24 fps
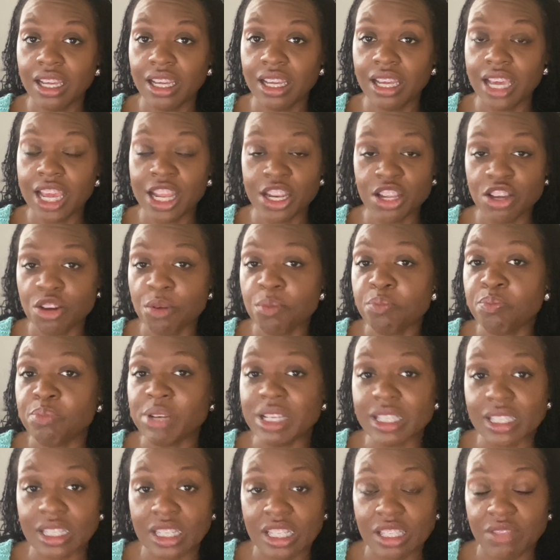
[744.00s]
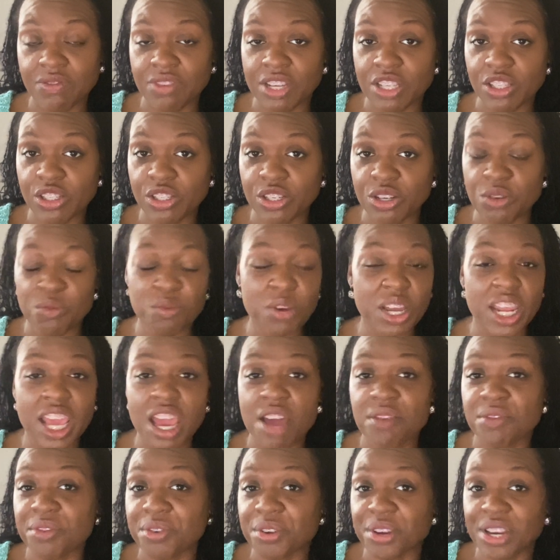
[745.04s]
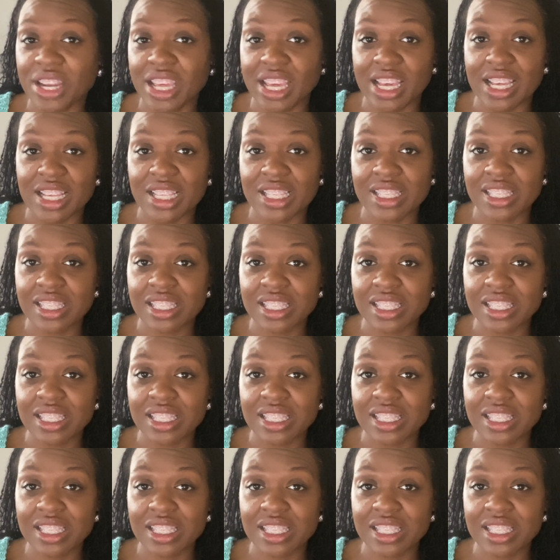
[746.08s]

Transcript: In your business venture, whatever it is.